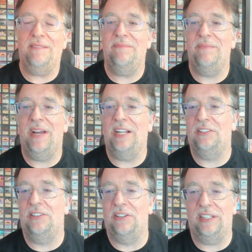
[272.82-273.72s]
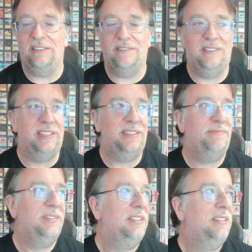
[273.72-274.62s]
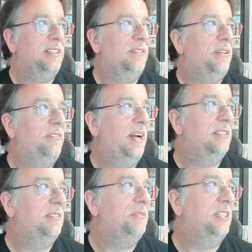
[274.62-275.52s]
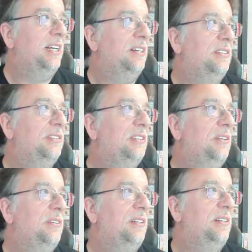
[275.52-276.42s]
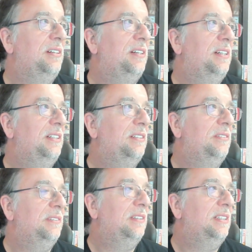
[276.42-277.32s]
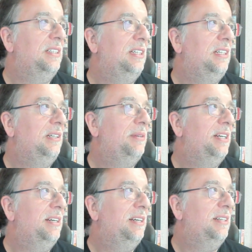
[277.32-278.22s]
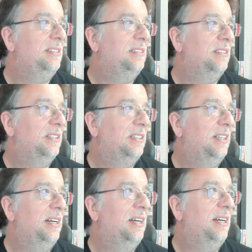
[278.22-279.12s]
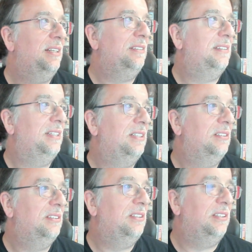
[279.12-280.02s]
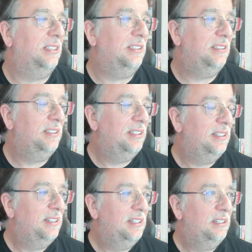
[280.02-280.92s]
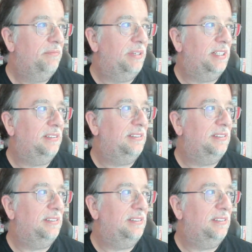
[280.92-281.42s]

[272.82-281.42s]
Magic 30, right? And we've had some sales going on over on eBay and stuff like that. Things are cooking. But